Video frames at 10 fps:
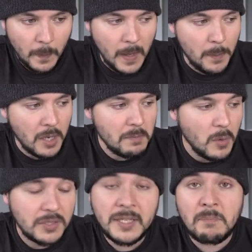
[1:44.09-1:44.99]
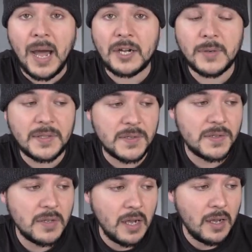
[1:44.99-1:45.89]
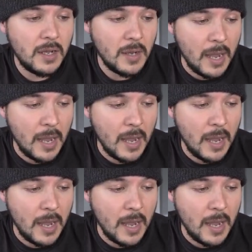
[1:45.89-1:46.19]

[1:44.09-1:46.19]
among mostly moderates, uh,